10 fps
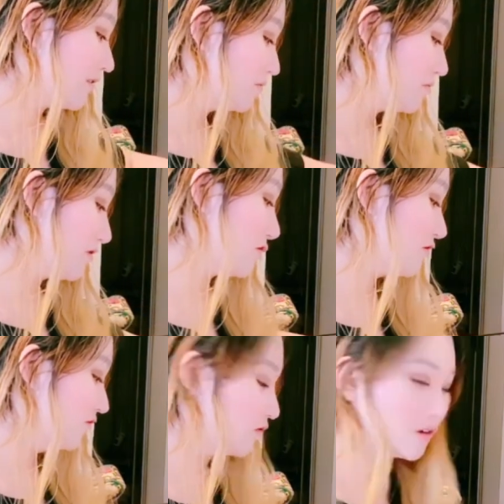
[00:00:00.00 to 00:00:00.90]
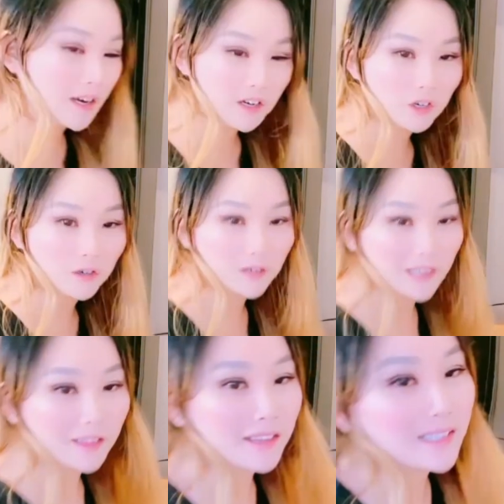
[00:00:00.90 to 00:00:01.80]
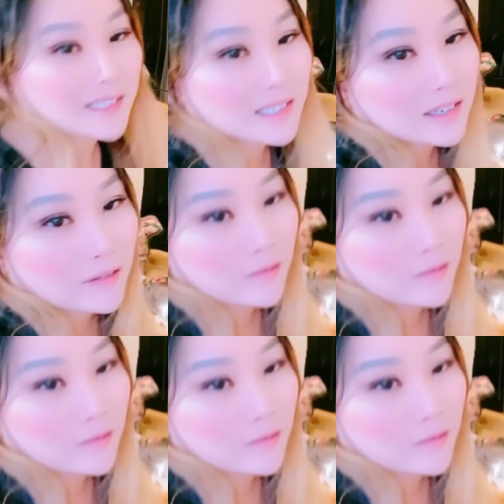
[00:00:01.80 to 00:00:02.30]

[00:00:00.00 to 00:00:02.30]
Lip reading: beautiful, and it should look like this.